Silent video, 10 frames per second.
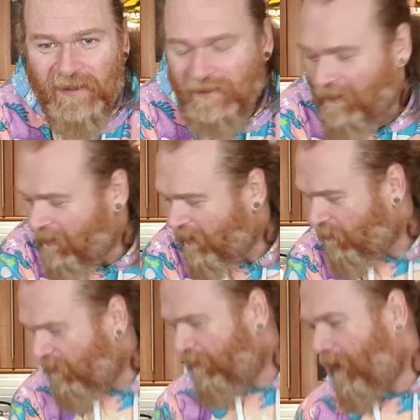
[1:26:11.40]
So,
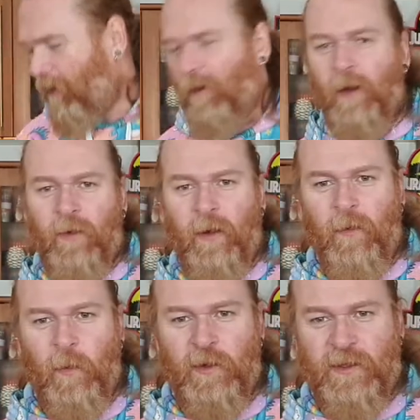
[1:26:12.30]
and with that, I'm going to have
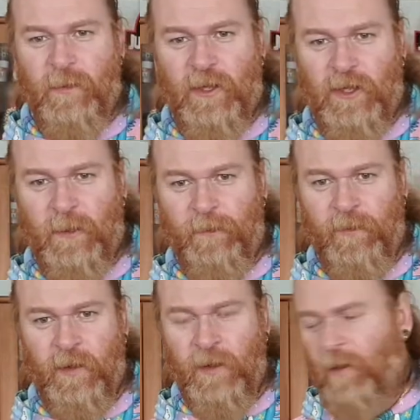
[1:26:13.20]
another Monster Munch.
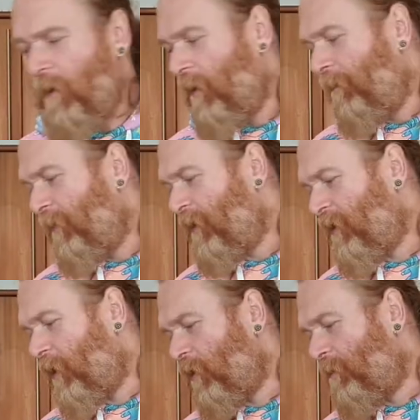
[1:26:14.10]
There's
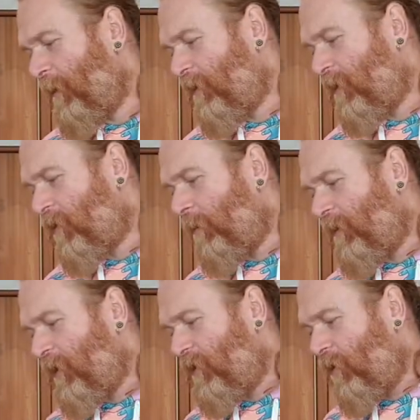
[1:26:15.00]
a Ghostbusters
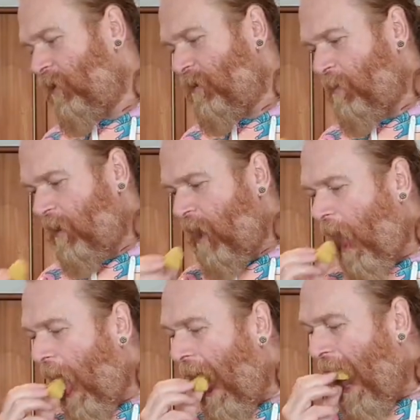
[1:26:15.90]
competition on this
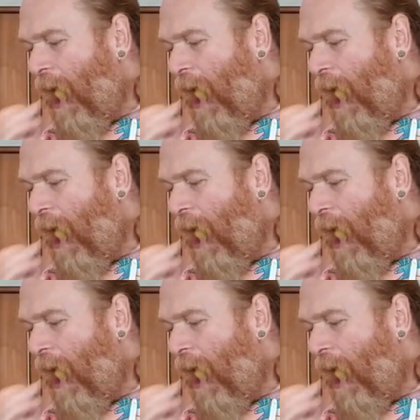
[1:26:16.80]
packet.